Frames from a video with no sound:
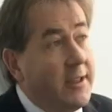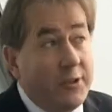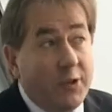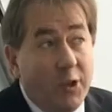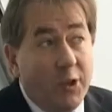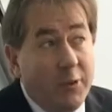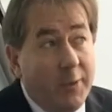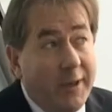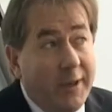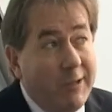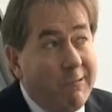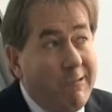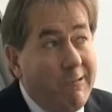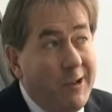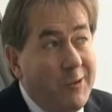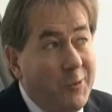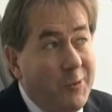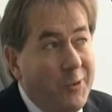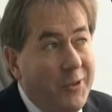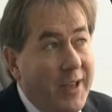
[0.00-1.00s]
it's got to be an
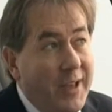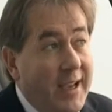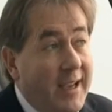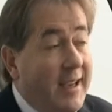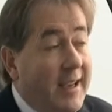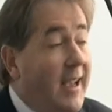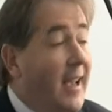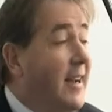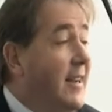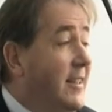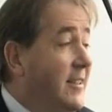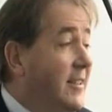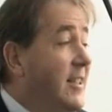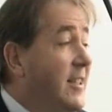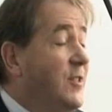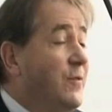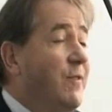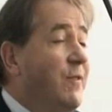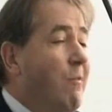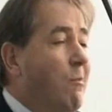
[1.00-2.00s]
incredible thing, and it
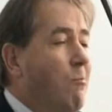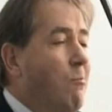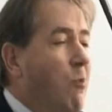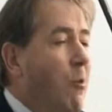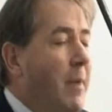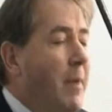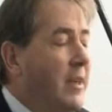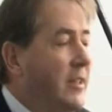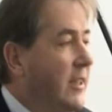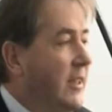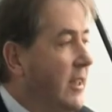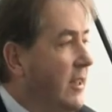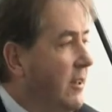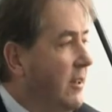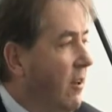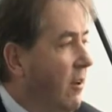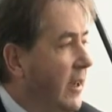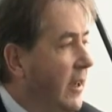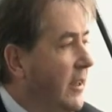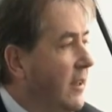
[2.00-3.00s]
is very romantic at
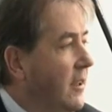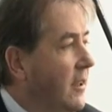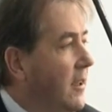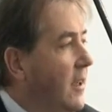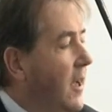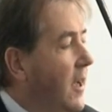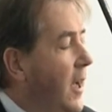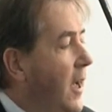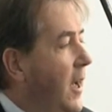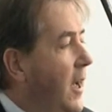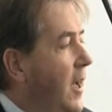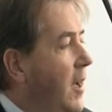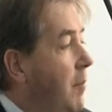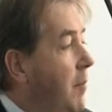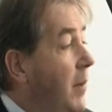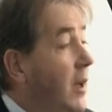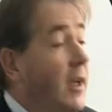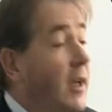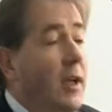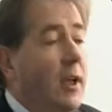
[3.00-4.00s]
night.
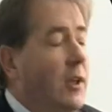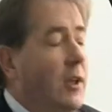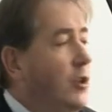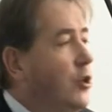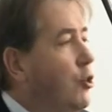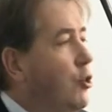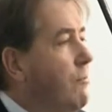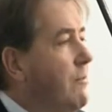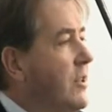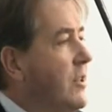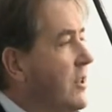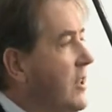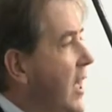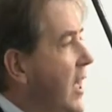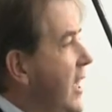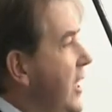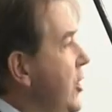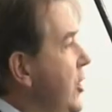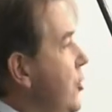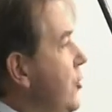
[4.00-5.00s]
During the
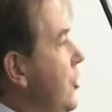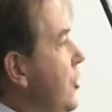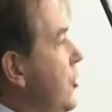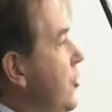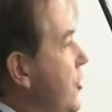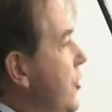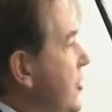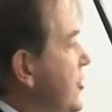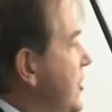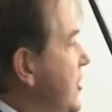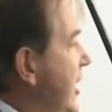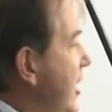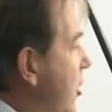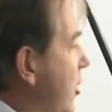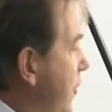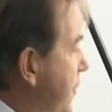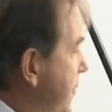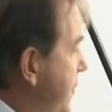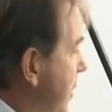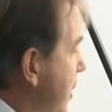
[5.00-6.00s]
day you can see a
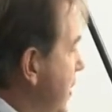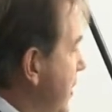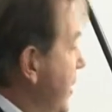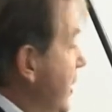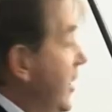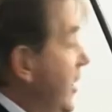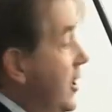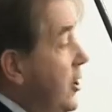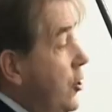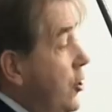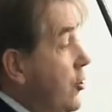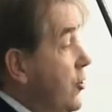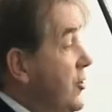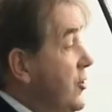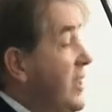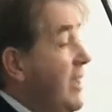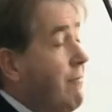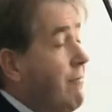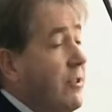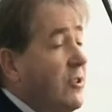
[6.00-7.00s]
lot further, you can
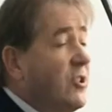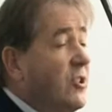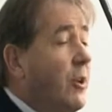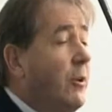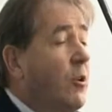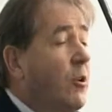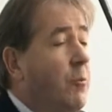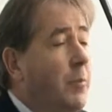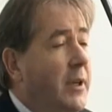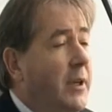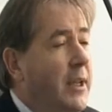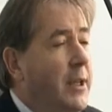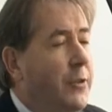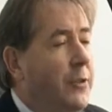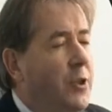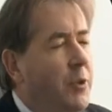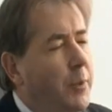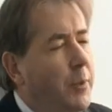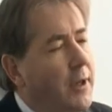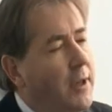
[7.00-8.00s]
see everything that's going on
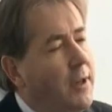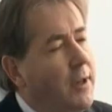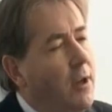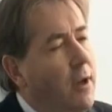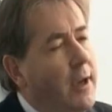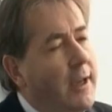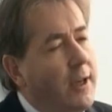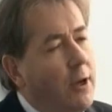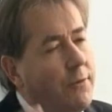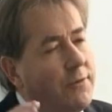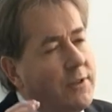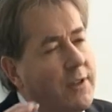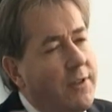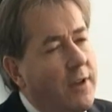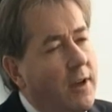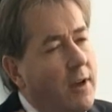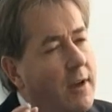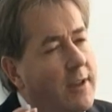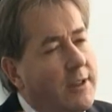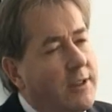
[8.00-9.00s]
beneath you, but at night obviously
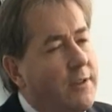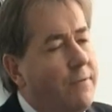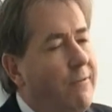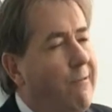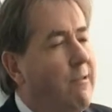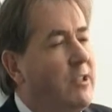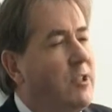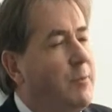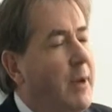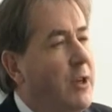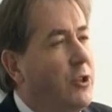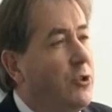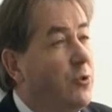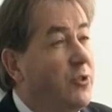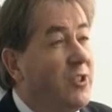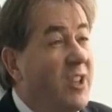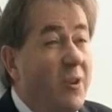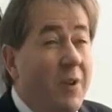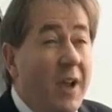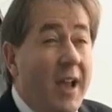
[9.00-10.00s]
the lights are very special,
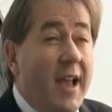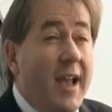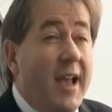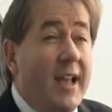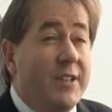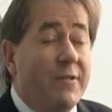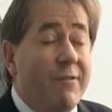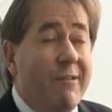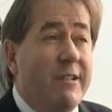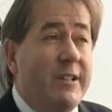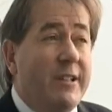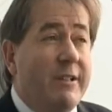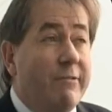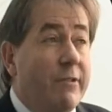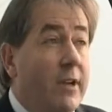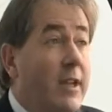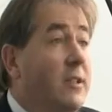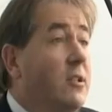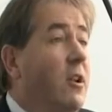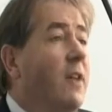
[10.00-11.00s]
so it's very
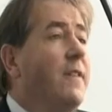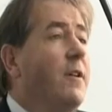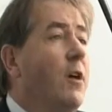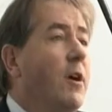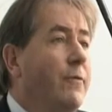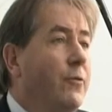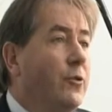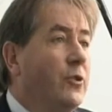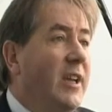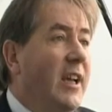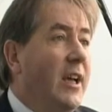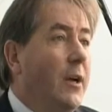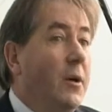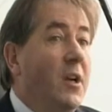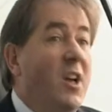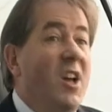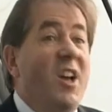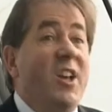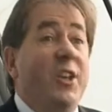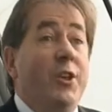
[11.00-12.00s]
different. It's like the Eiffel Tower,
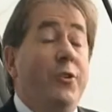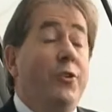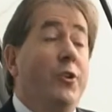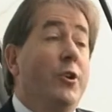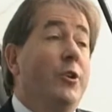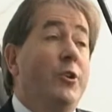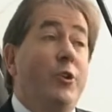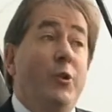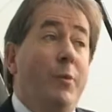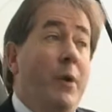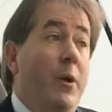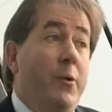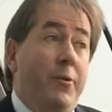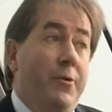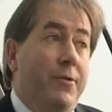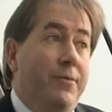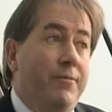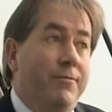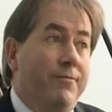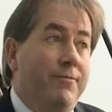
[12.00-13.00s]
you've got to do both.